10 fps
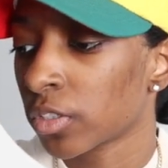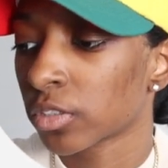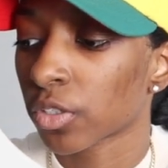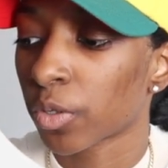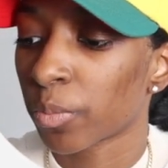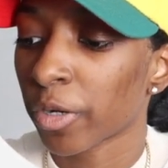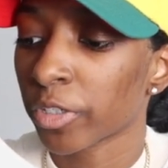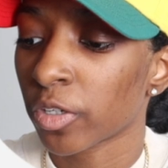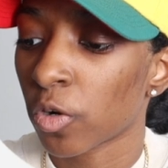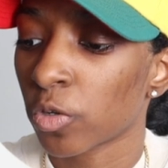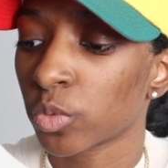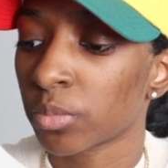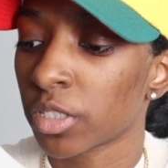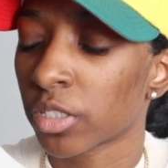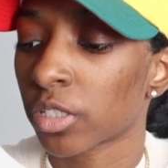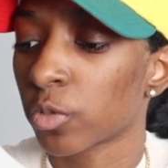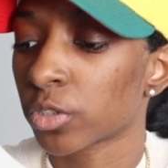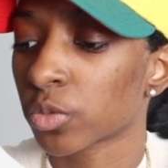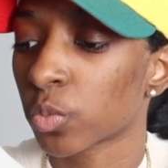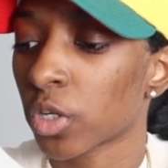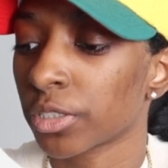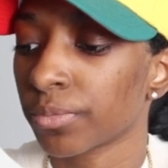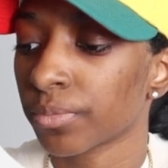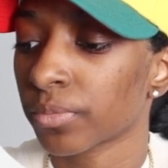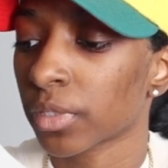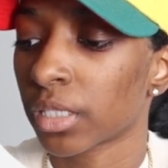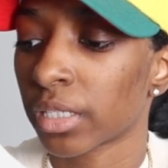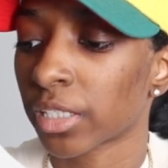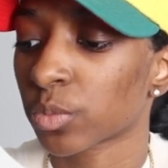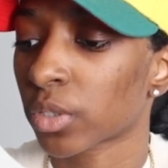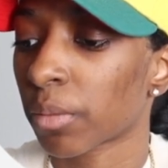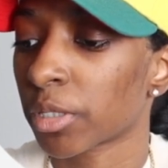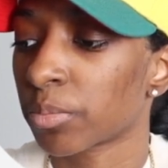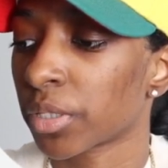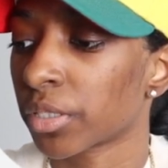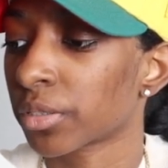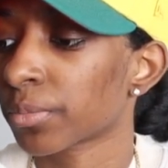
So Merit Gold would be the closest one, and that's what I'm gonna pick.